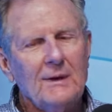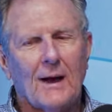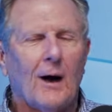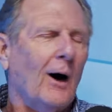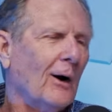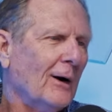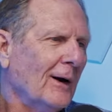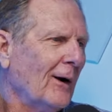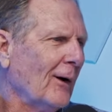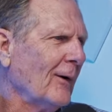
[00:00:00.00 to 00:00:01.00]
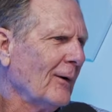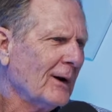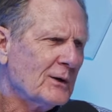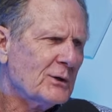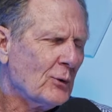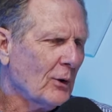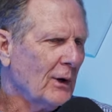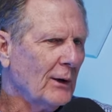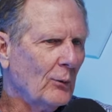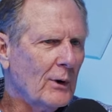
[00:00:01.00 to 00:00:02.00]
Yeah. In our
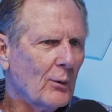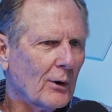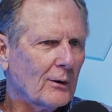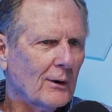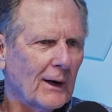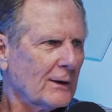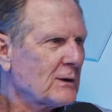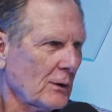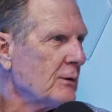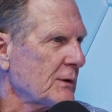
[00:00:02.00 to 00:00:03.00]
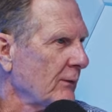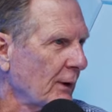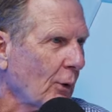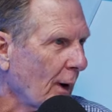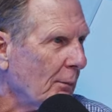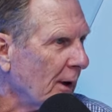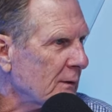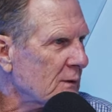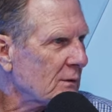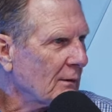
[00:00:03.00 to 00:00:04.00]
industry, we work on exclusive agreements.